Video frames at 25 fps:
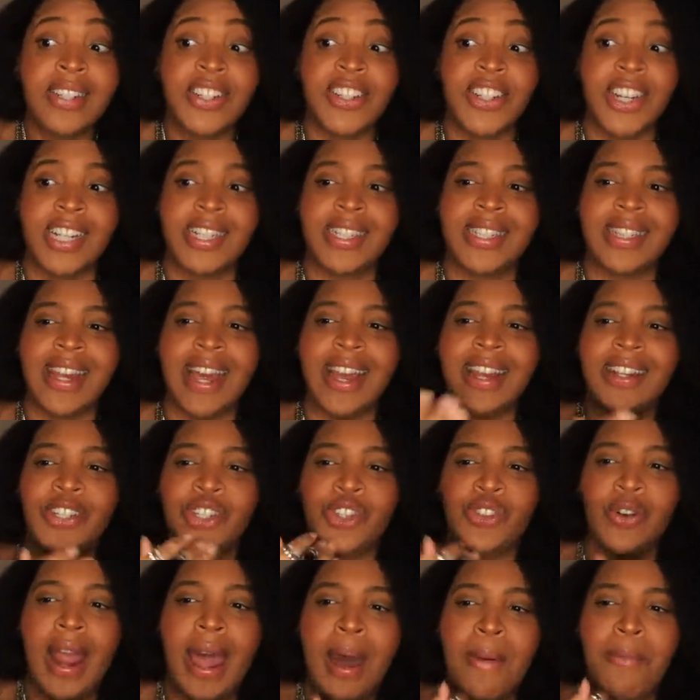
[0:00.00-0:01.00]
She stays
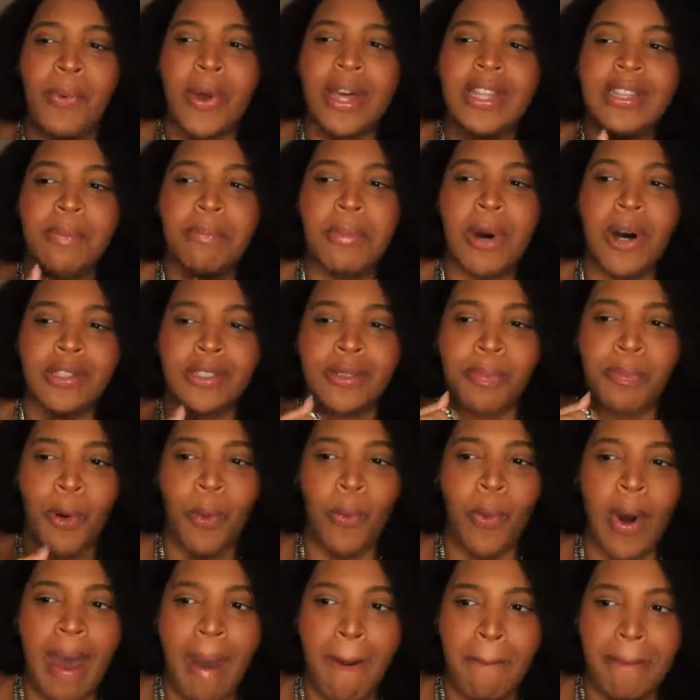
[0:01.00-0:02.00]
strapped with multiple
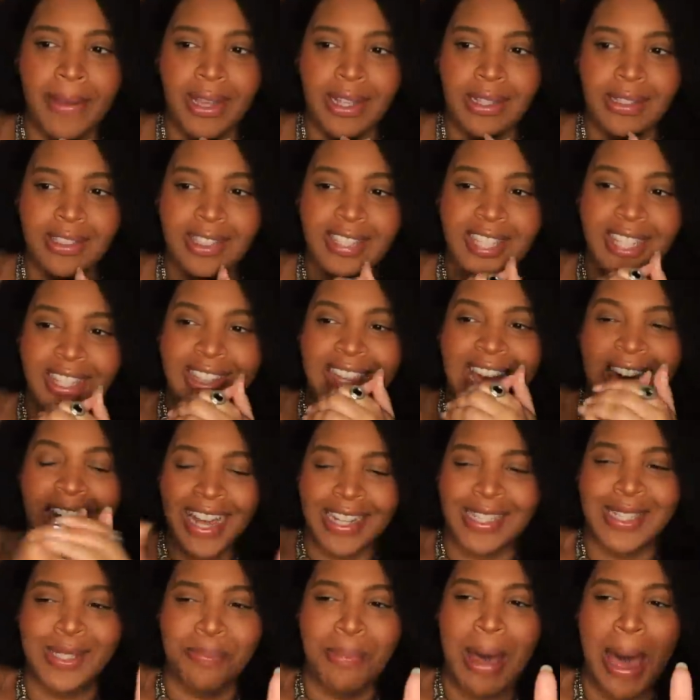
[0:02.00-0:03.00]
weapons.
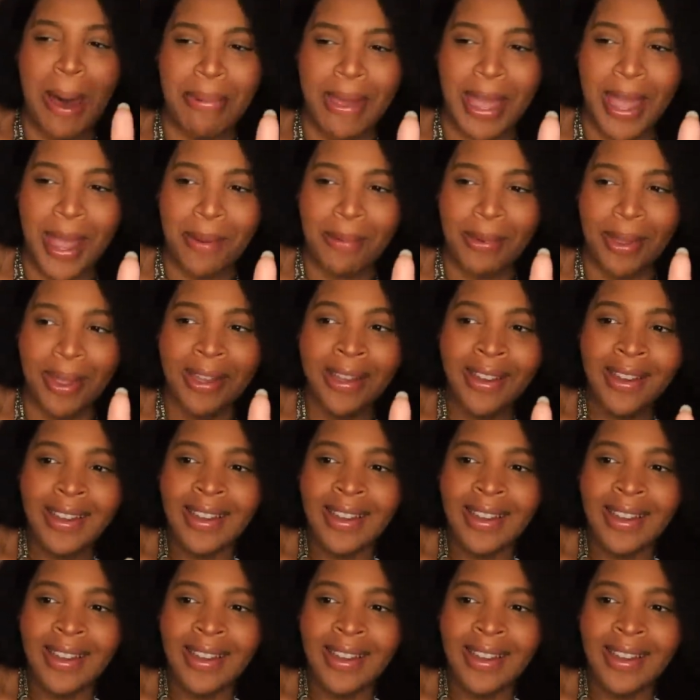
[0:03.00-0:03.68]
That's my baby.